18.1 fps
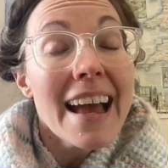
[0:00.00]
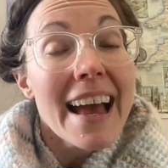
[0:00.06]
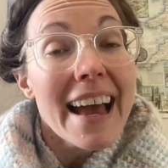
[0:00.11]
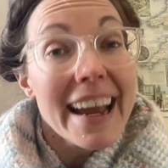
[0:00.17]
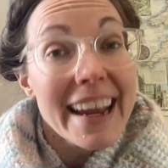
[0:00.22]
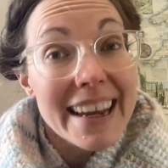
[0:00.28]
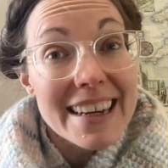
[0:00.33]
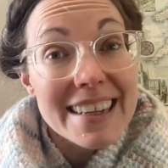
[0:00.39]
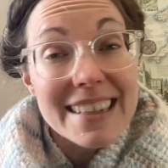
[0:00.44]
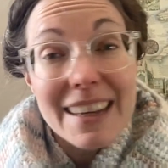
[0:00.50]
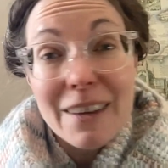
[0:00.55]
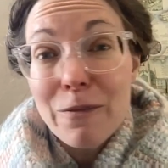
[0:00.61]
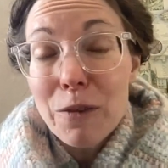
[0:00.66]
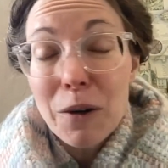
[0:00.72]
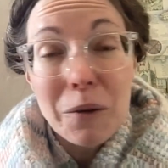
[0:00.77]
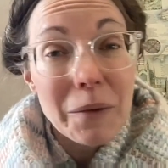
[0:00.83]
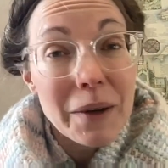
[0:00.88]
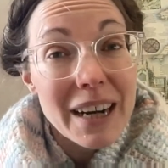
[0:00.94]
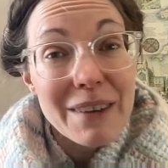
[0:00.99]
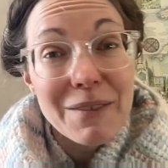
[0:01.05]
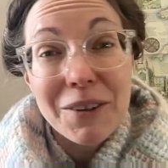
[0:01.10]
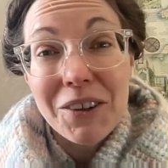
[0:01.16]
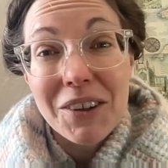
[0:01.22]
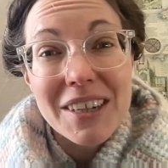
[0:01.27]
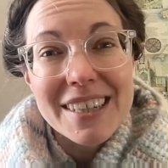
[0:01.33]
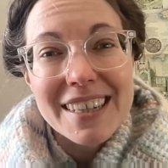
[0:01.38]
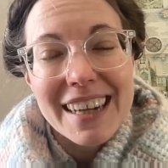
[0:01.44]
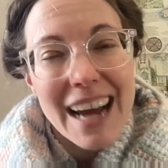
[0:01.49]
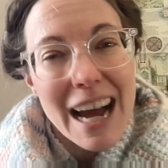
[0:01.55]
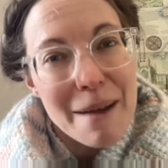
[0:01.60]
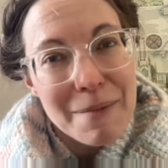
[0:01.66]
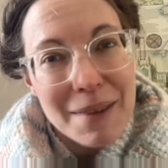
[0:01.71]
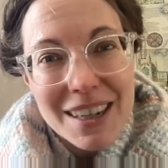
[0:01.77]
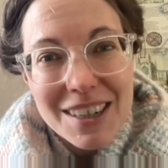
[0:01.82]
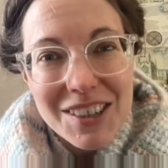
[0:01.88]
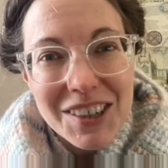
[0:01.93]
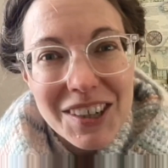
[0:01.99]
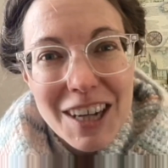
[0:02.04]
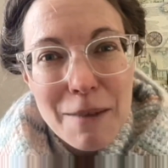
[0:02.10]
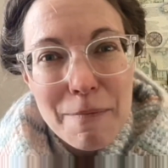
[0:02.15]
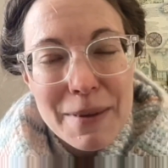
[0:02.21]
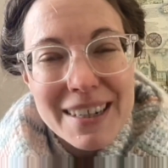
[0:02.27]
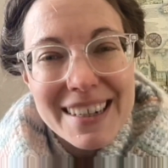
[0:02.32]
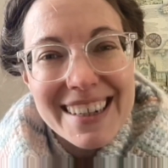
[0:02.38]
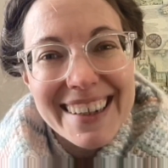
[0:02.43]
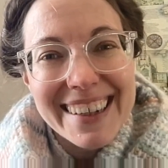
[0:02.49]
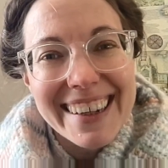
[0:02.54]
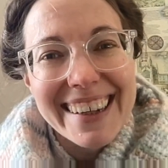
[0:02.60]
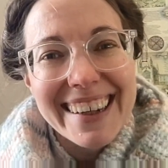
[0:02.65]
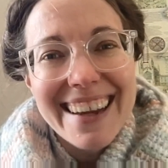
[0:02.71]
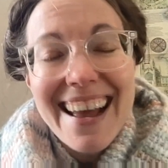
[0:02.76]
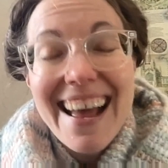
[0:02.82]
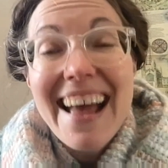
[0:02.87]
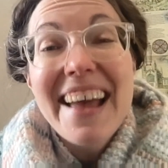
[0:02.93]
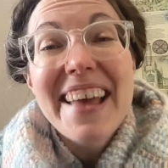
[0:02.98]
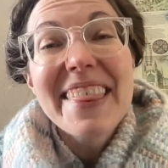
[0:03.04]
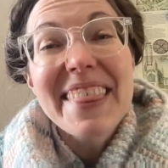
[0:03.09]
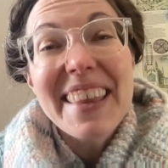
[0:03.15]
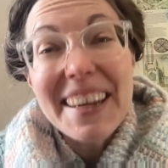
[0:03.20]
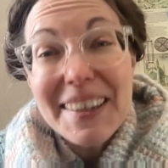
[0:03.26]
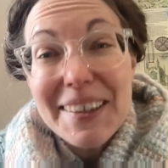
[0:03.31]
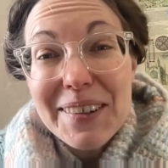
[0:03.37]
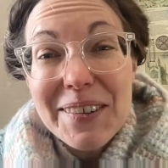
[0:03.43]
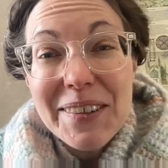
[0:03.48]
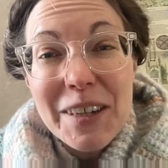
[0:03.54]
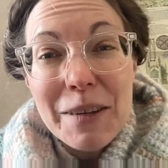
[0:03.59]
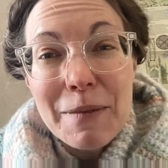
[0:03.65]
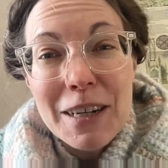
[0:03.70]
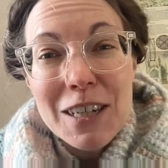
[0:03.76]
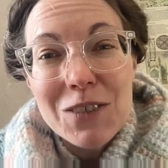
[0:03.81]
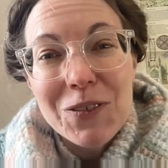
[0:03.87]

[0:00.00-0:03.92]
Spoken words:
And if for whatever reason I'm not your cup of tea, thank you so much